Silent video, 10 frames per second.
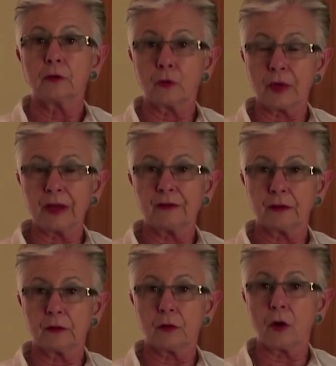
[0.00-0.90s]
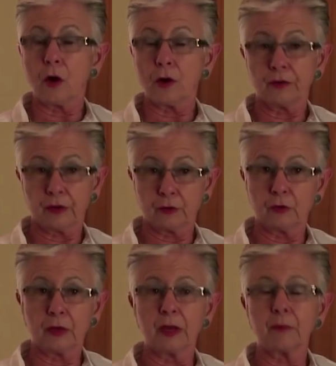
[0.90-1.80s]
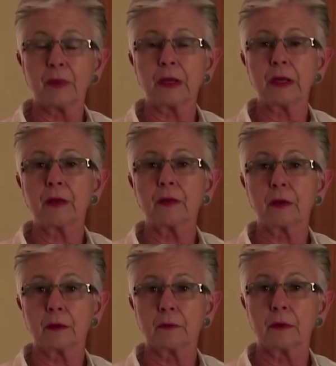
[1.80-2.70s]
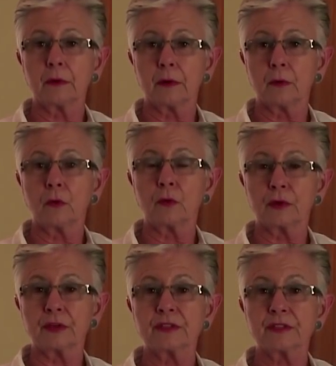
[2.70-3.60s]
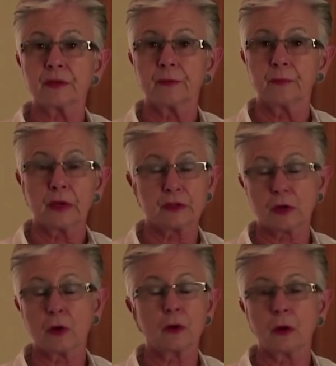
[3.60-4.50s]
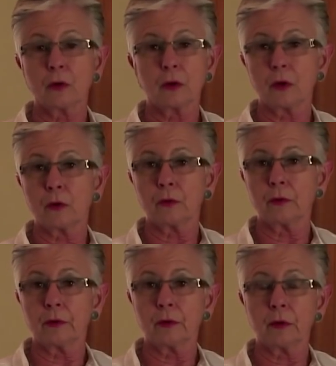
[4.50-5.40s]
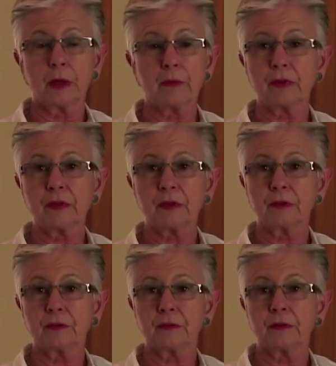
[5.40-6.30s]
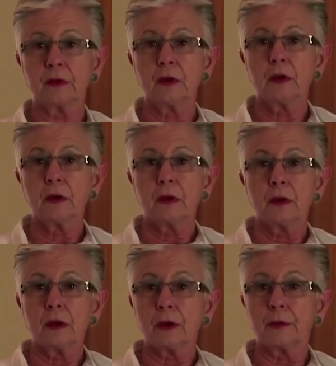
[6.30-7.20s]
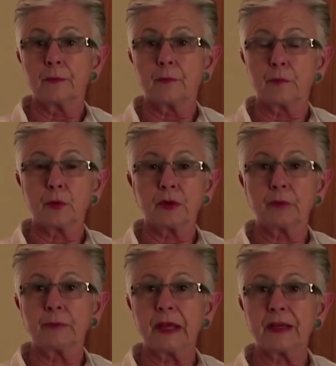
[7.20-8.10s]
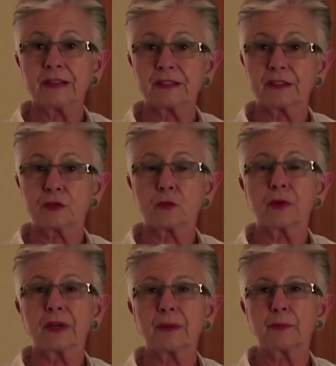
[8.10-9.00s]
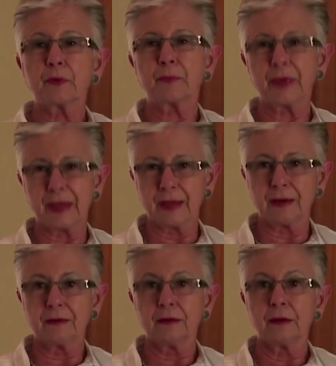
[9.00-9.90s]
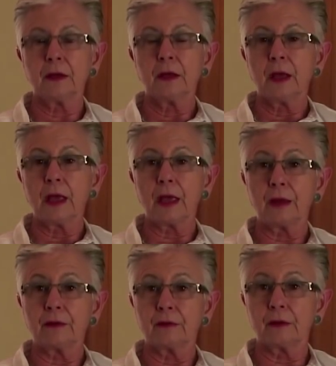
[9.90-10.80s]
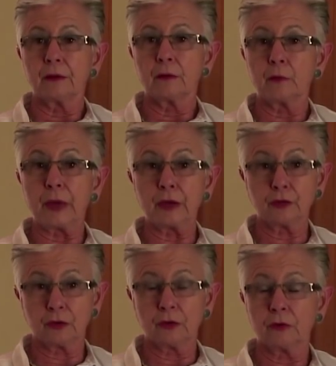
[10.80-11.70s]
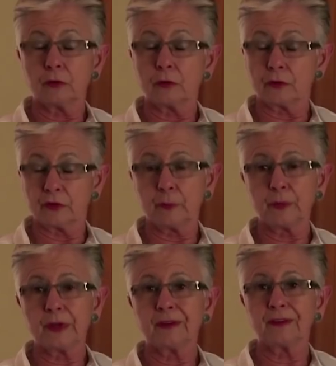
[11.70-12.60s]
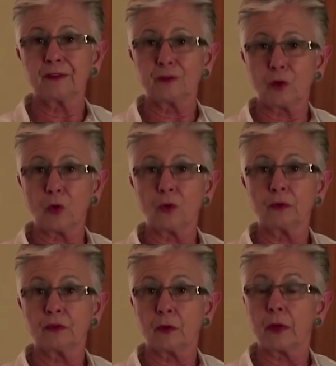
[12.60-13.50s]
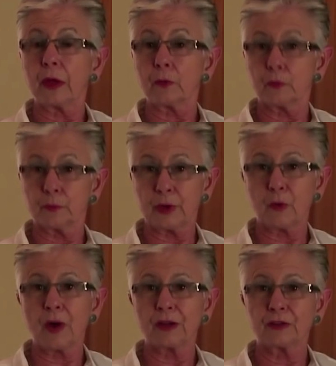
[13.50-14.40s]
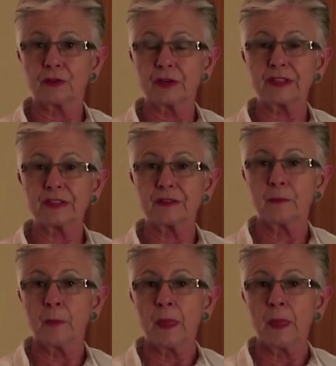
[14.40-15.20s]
donating the heart and today many other uh, organs, it's go, go, go. You, everything's uh, put in place, it's already prepared, and uh, the patient, the recipient, is told, so they would be quite stressed.